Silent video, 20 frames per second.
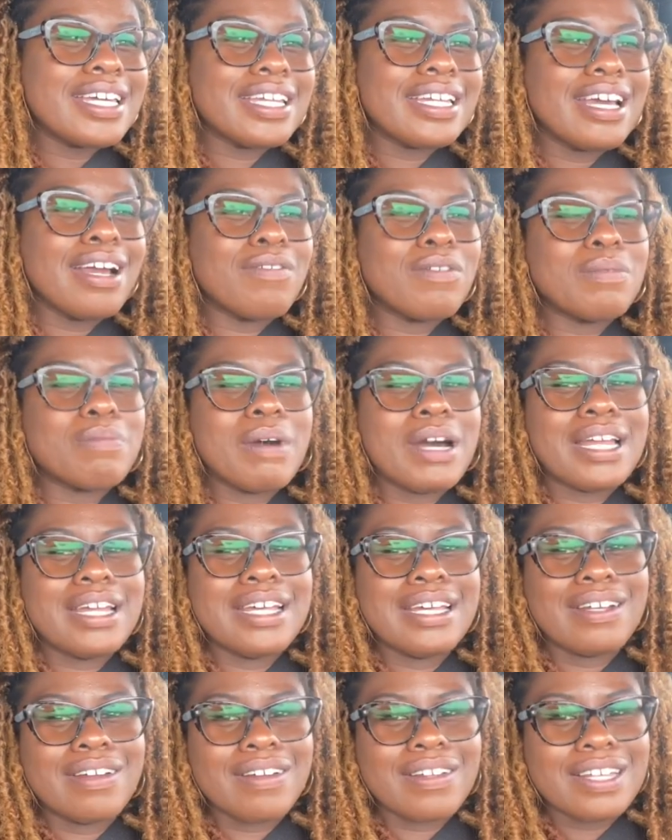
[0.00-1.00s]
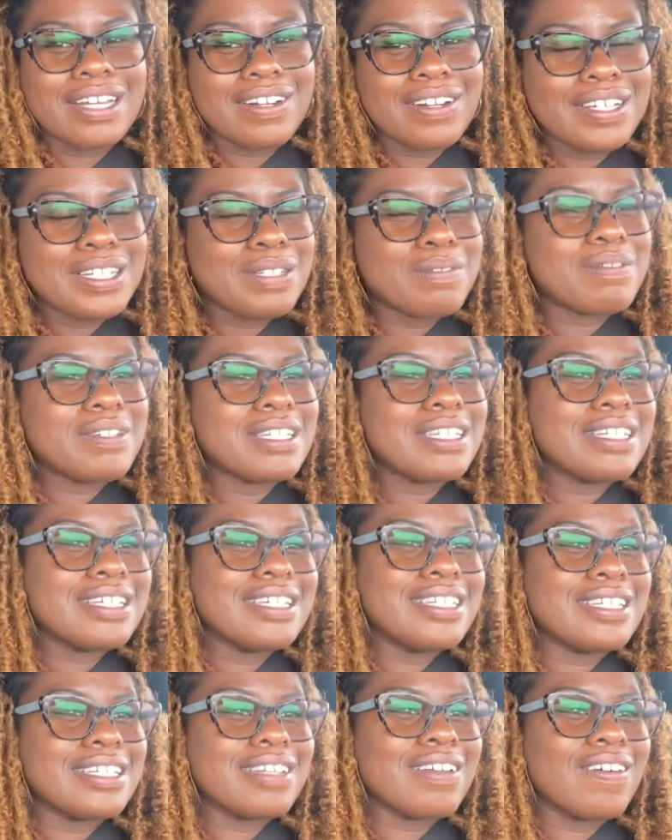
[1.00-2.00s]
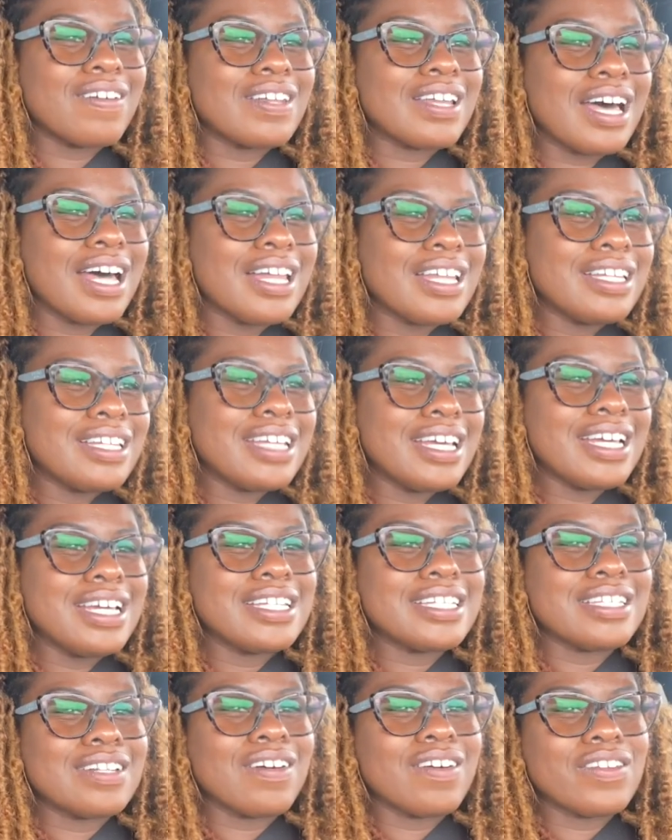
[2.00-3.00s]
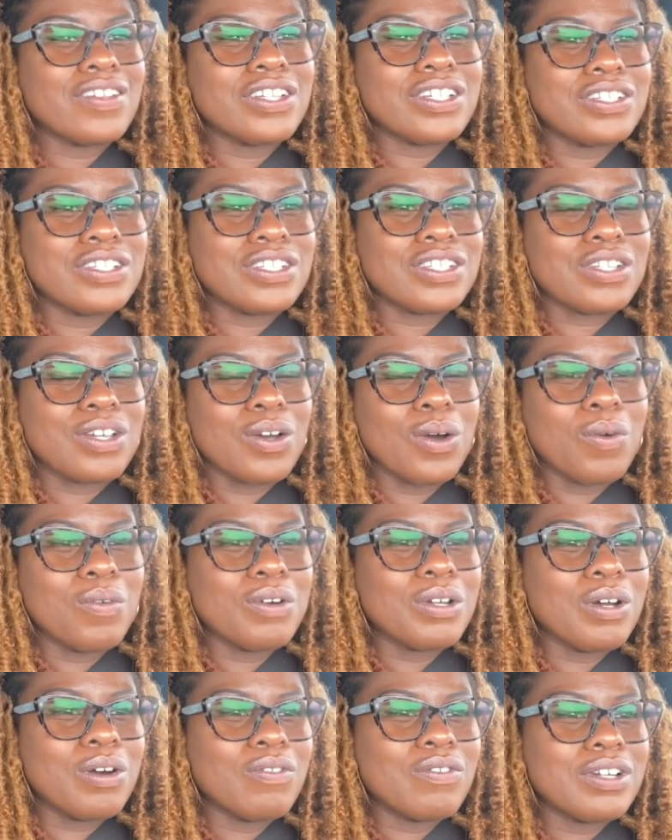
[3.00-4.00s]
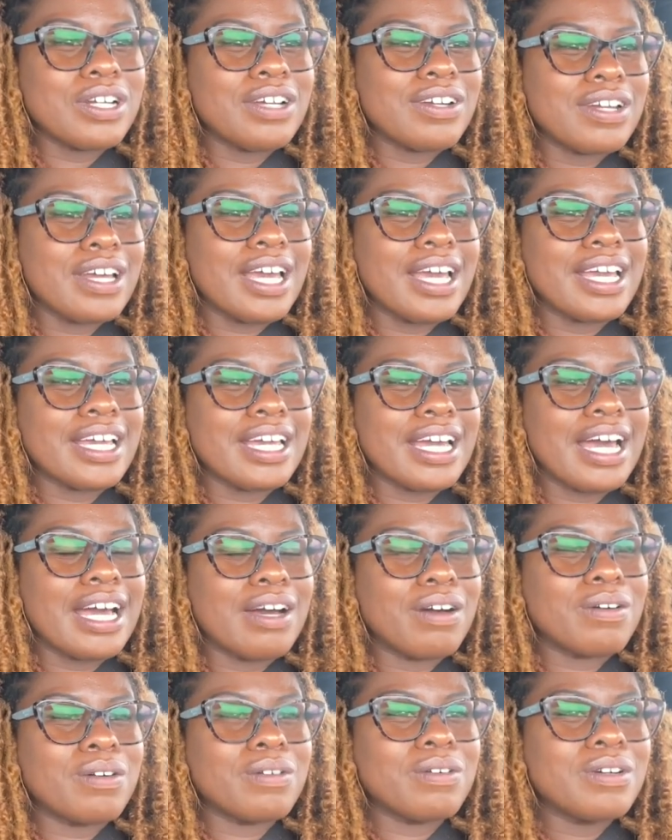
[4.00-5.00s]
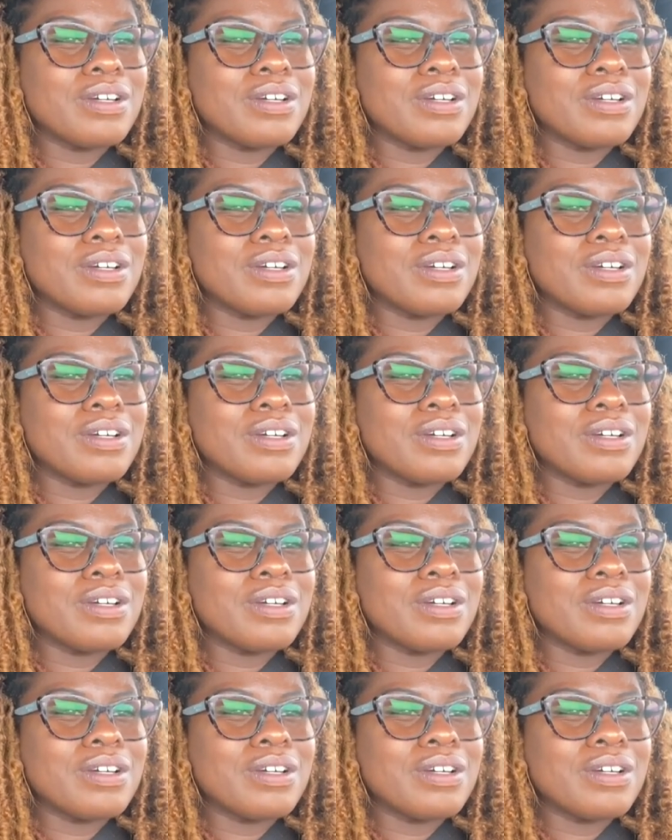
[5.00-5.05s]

and everybody, and all the Christmases, and all the holidays, and all the just going over there to hang out.